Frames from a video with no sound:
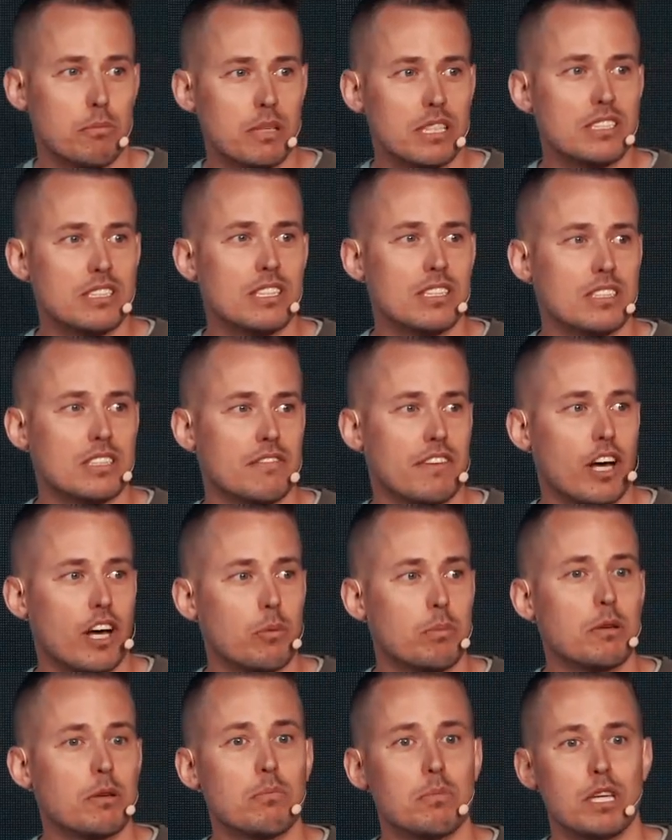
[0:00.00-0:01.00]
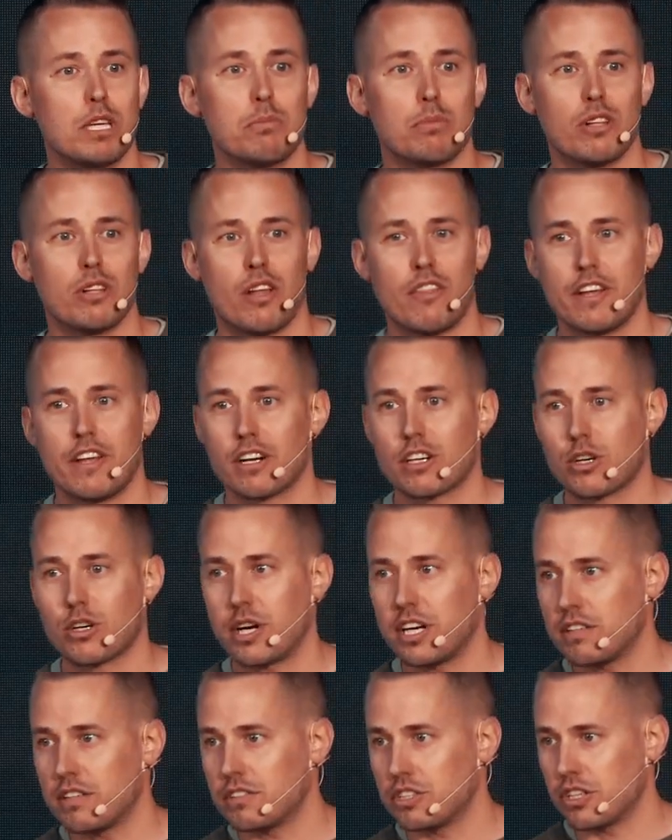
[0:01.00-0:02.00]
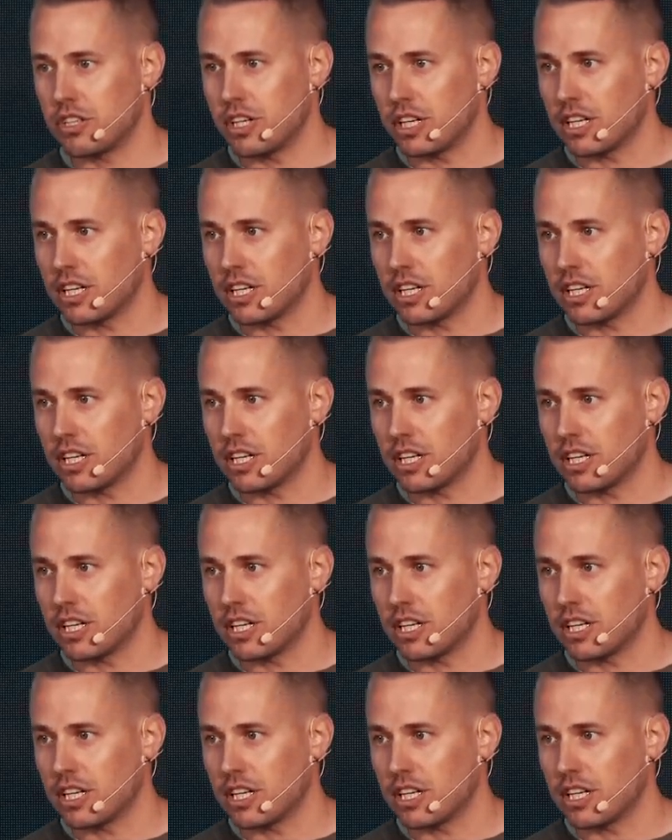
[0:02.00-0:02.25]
a lasting impression on the people you work